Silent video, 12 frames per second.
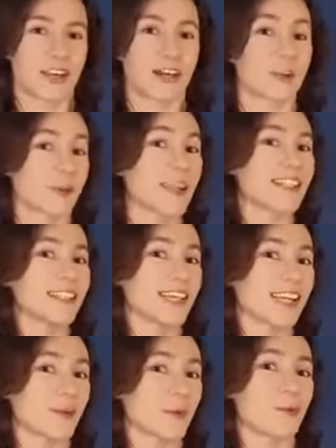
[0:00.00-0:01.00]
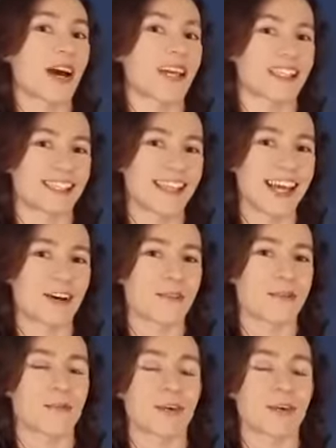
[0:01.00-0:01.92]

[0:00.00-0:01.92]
a great tip by itself,